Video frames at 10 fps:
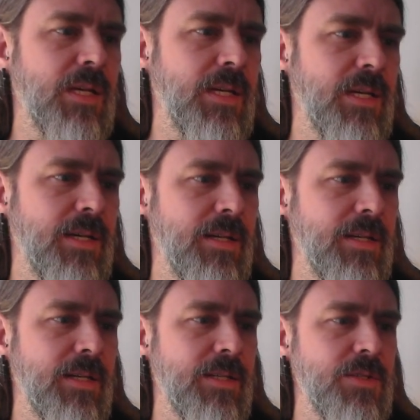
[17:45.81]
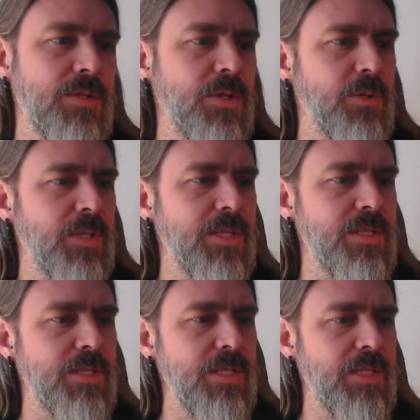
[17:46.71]
And so let's
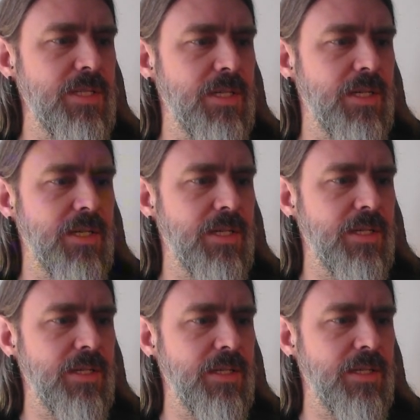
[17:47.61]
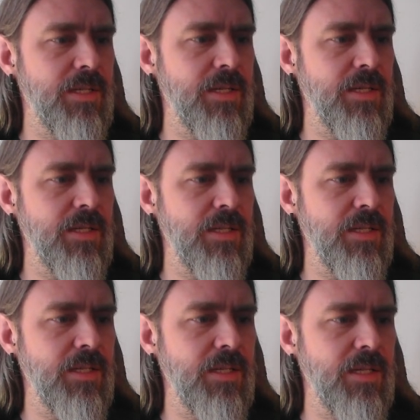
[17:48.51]
see,
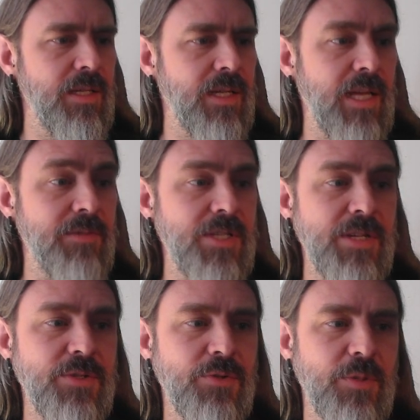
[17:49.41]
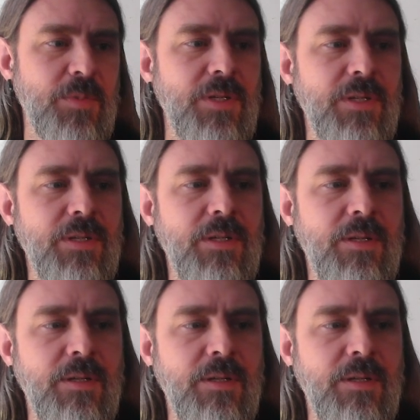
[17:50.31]
and I have a test script here.